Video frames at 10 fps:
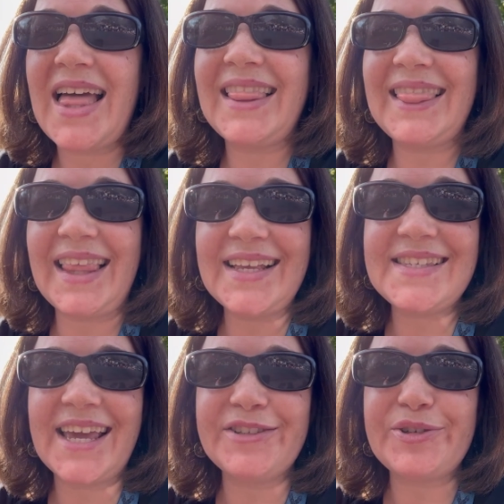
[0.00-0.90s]
Less
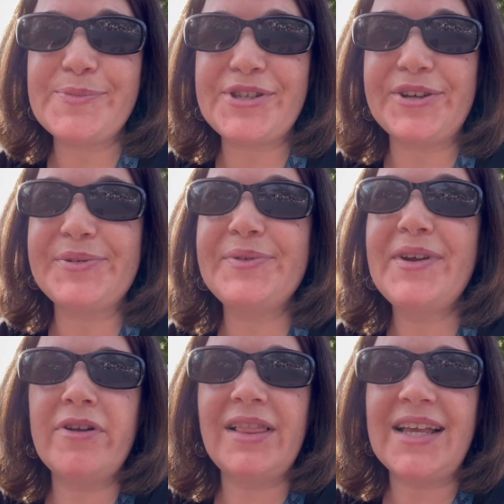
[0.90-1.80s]
tantrums too.
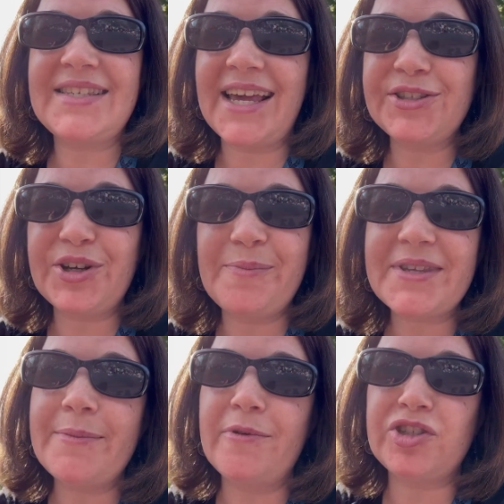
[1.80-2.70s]
Less
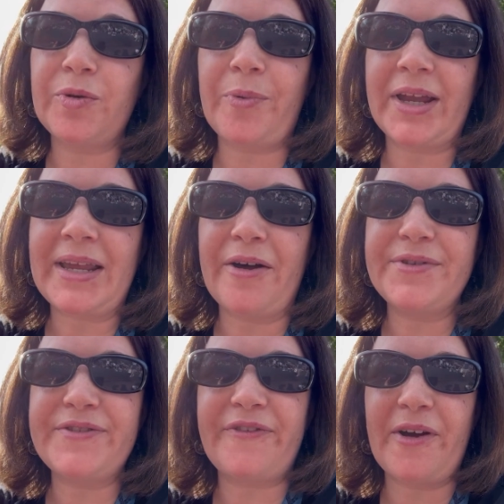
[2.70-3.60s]
tantrums and emotional
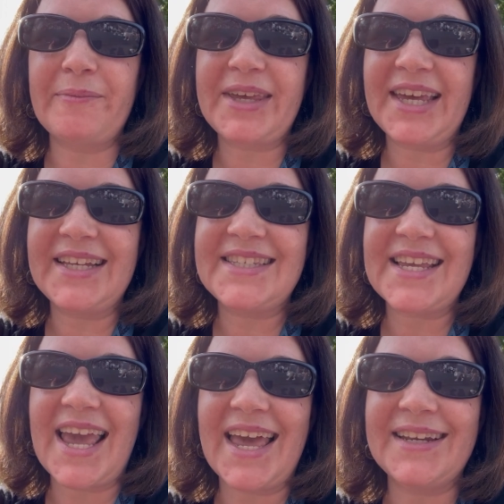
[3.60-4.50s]
breakdowns from kids
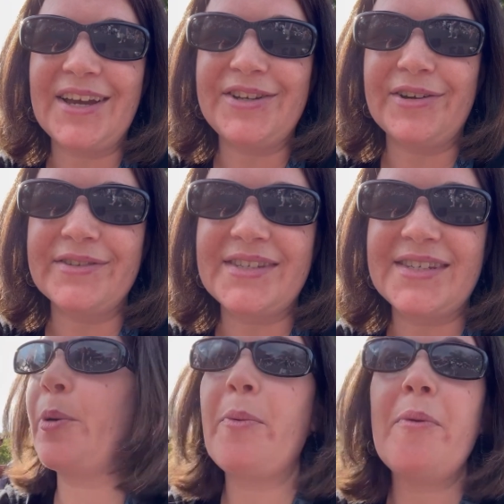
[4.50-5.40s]
and
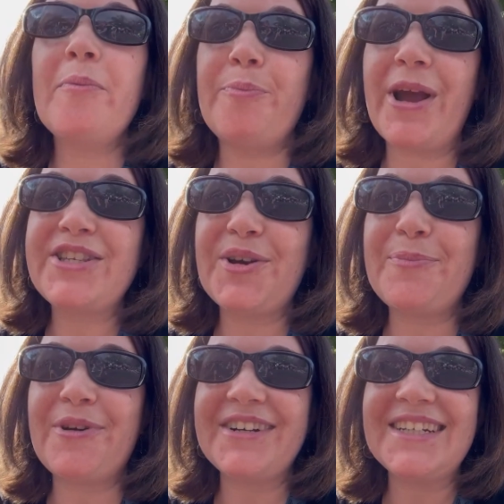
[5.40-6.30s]
adults. Breaks are
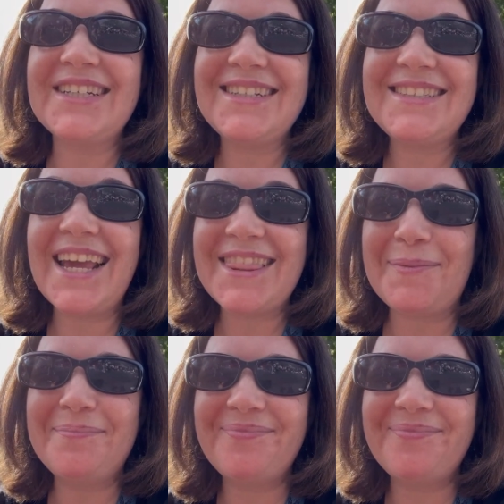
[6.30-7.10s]
important. Take them.